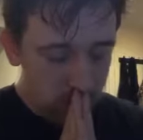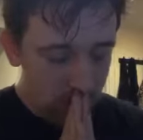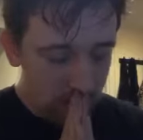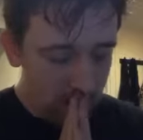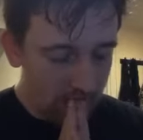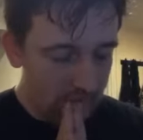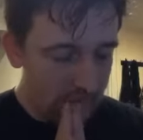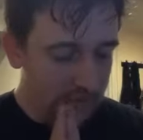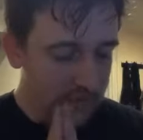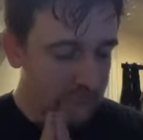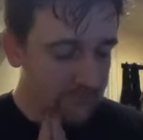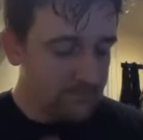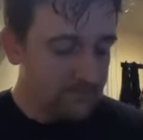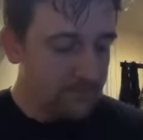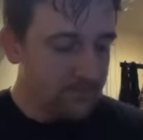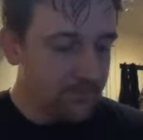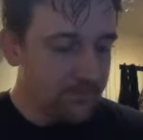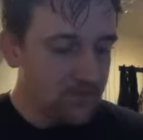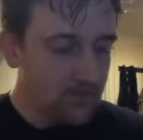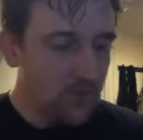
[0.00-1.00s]
Um,
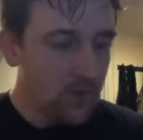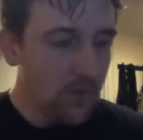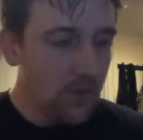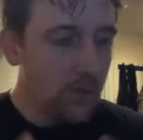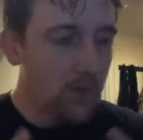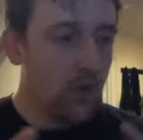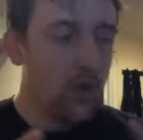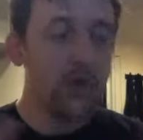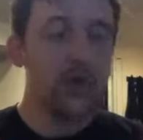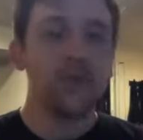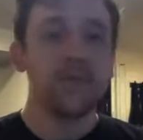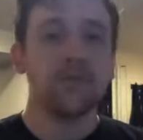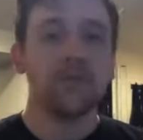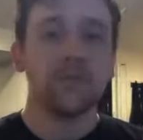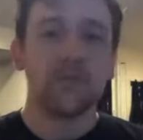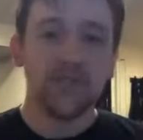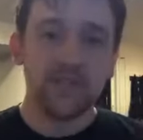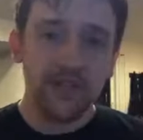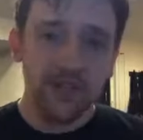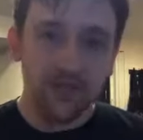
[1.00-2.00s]

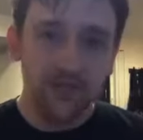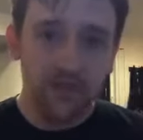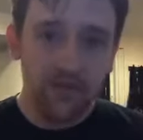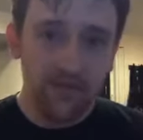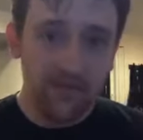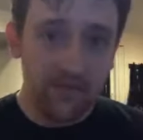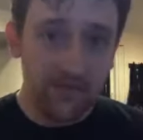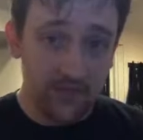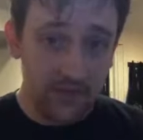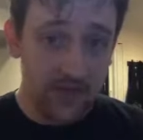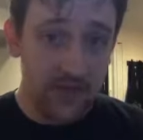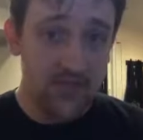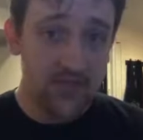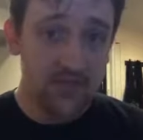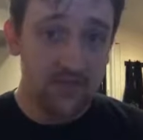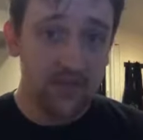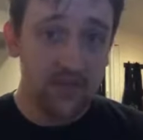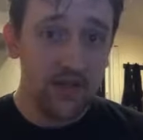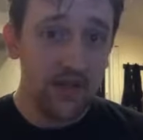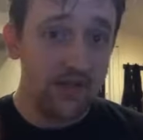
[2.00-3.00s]
Molinism is a
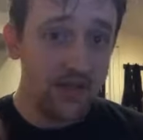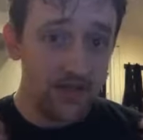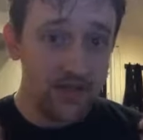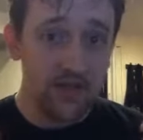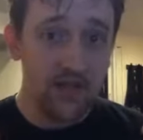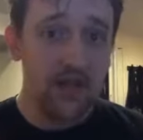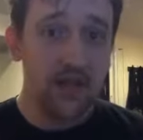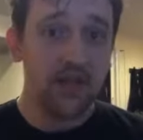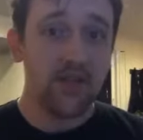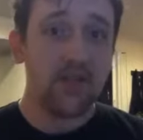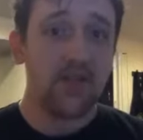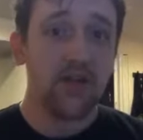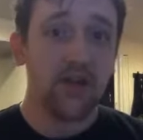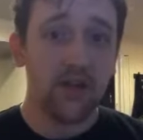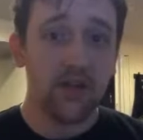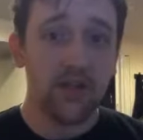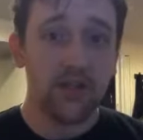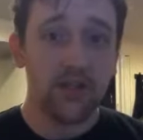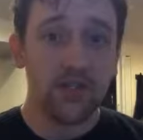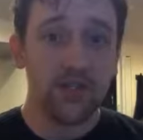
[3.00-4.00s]
philosophy, it is not a
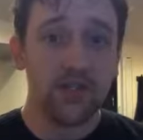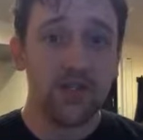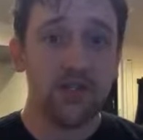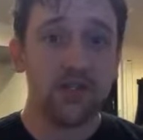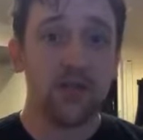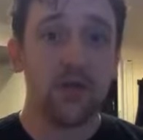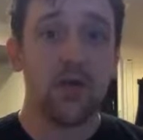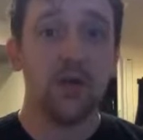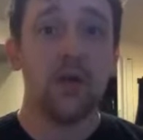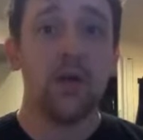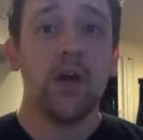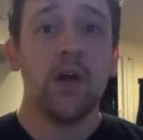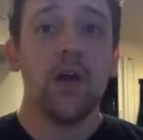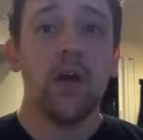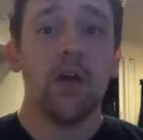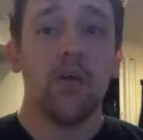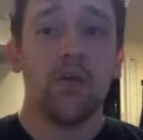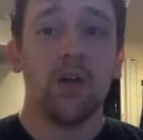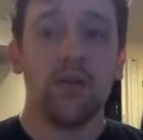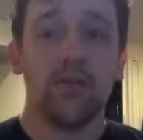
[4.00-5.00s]
theology. So,
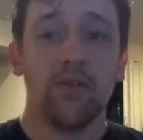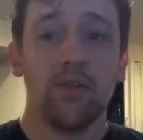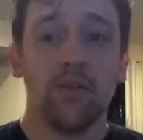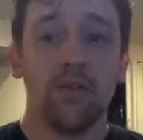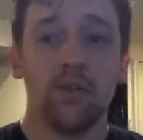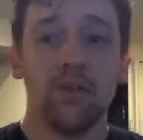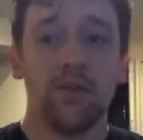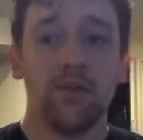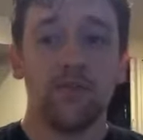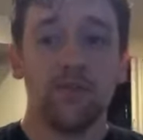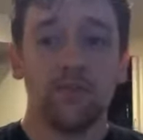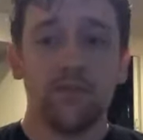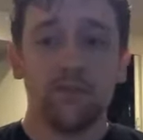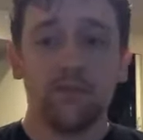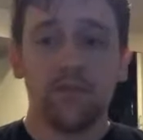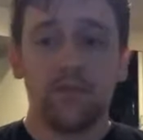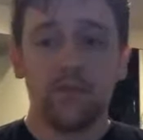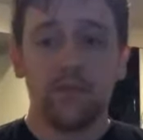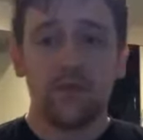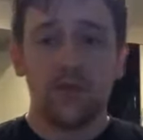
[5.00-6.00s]
whenever,
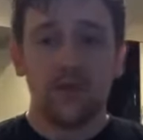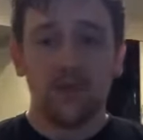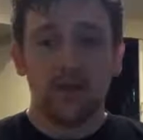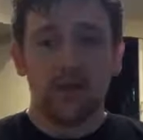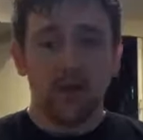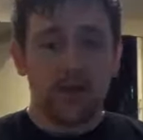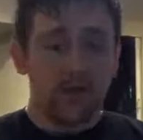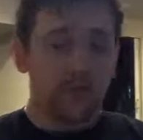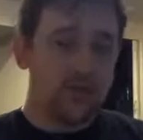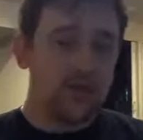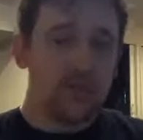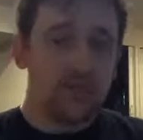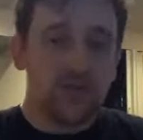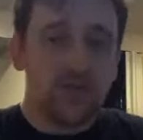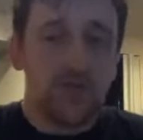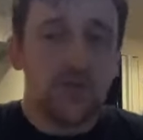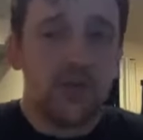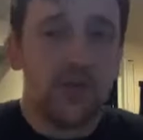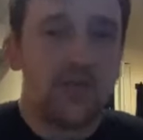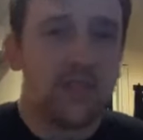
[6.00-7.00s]
like, Rich was
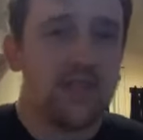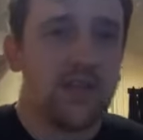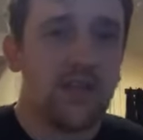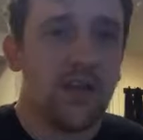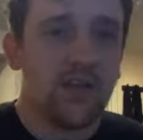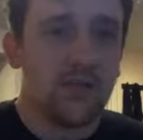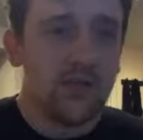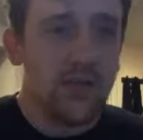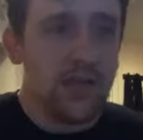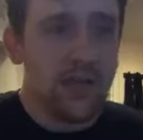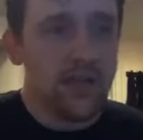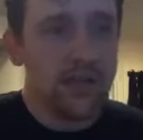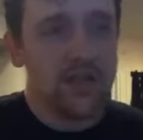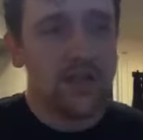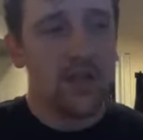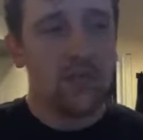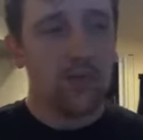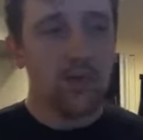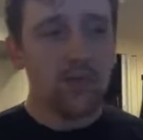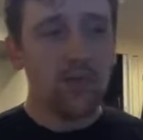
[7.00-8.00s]
doing this the other day, he's
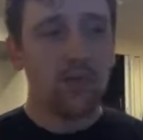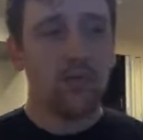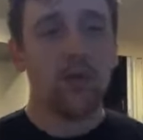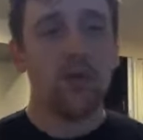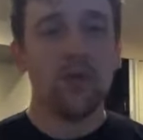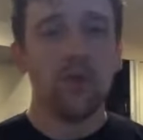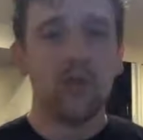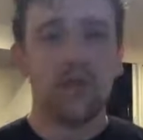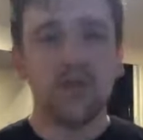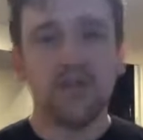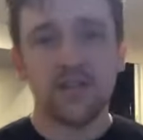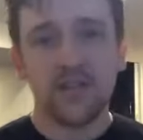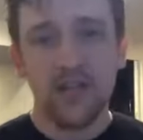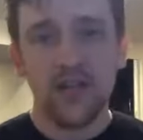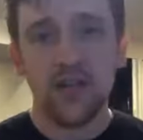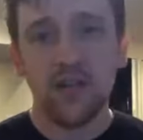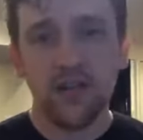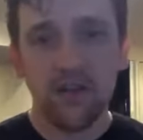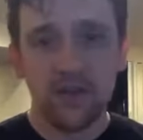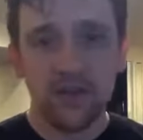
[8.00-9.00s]
like, What do Molinists
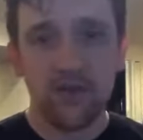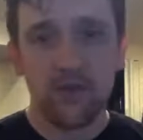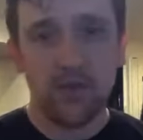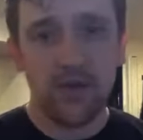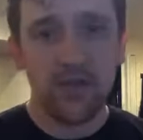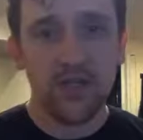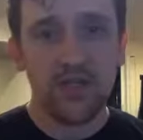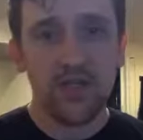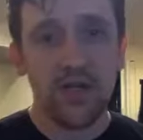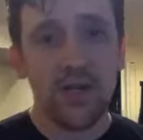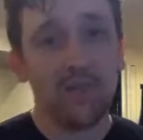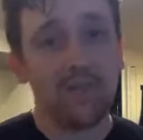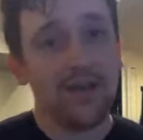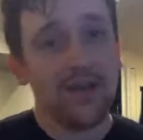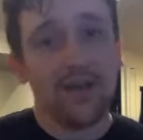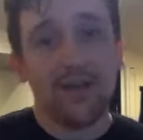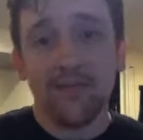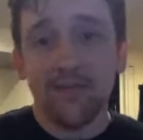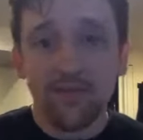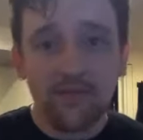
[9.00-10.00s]
say to this question? I'm
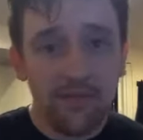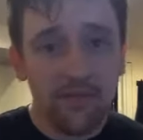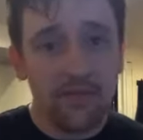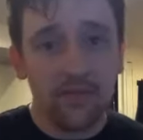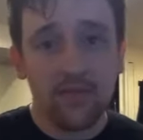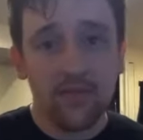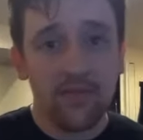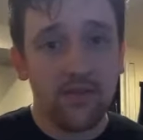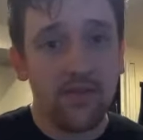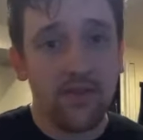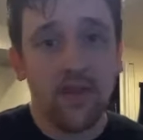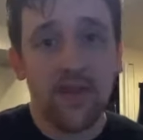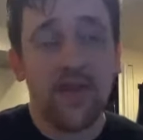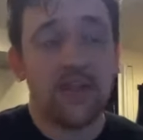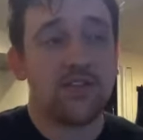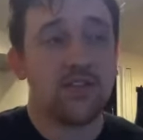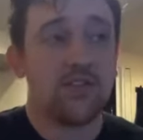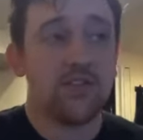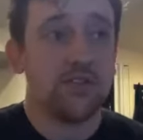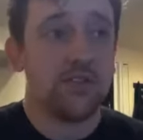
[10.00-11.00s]
like, The
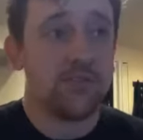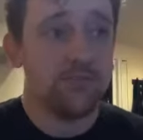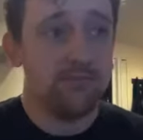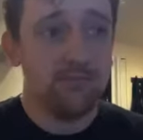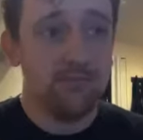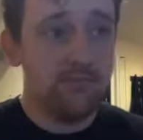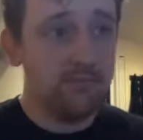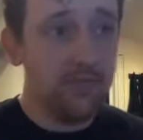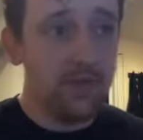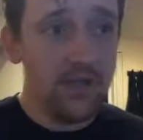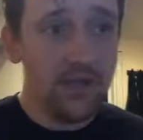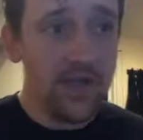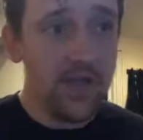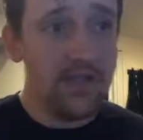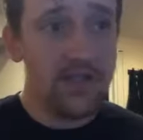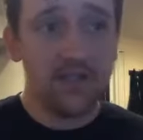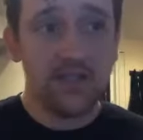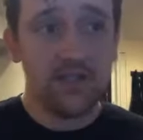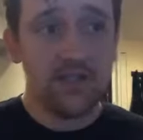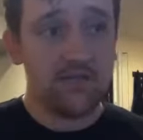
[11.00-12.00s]
answer's
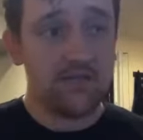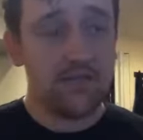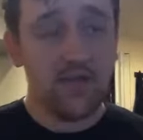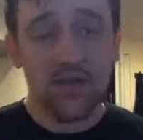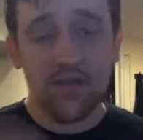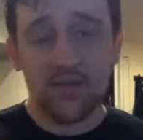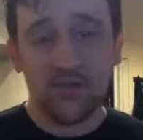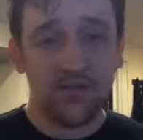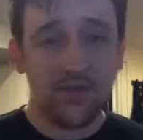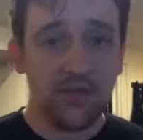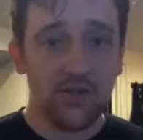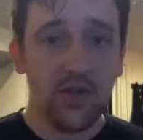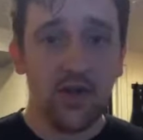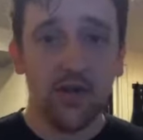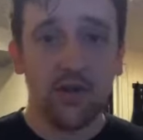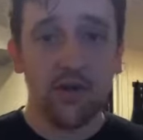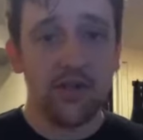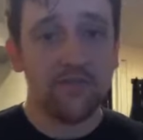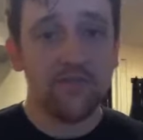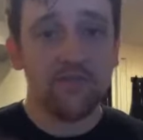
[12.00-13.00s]
yes, the answer's
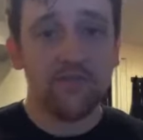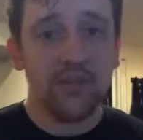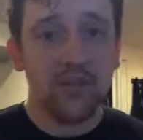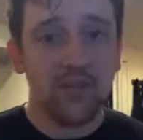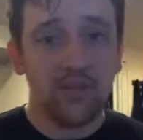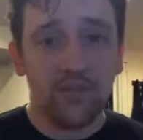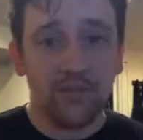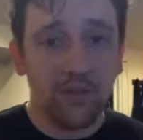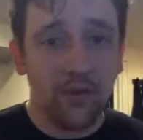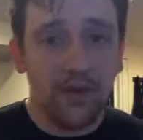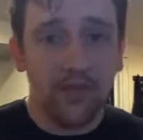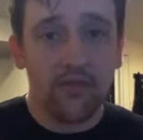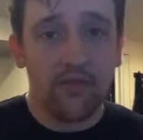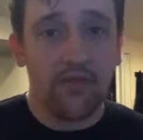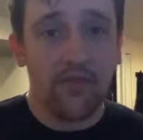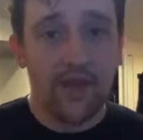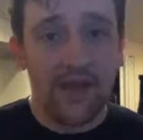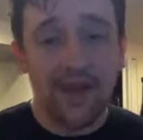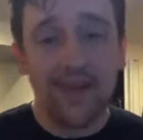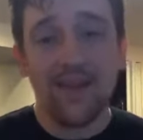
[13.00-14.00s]
no. It, it's whatever
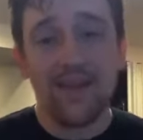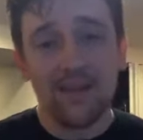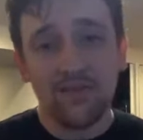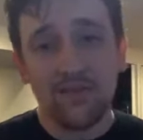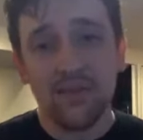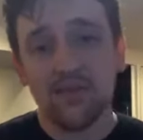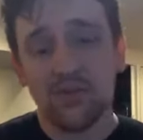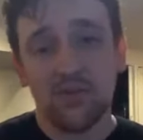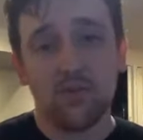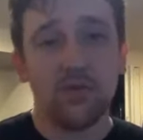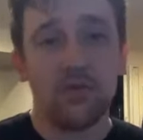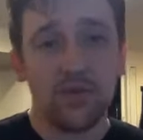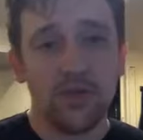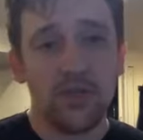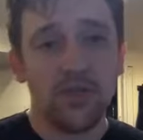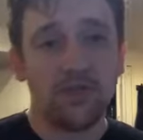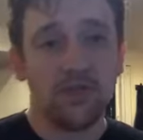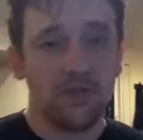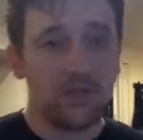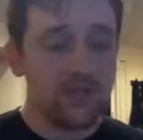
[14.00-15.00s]
that individual
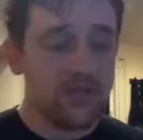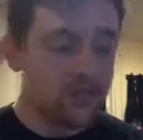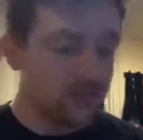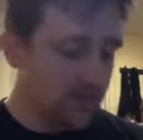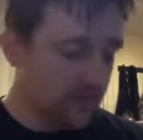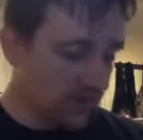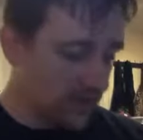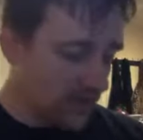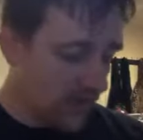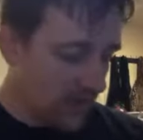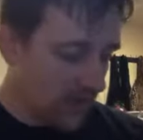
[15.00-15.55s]
Molinist wants to,